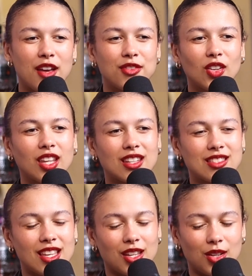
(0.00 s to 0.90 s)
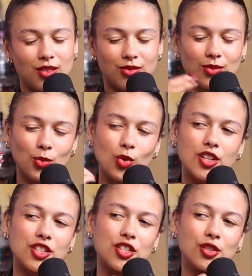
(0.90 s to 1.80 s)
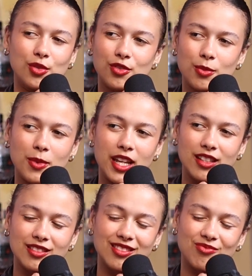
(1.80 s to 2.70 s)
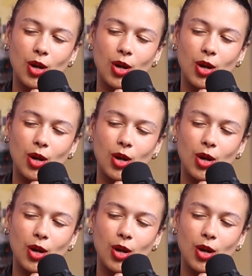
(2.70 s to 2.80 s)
I feel like it's like a 1 to 2 for me.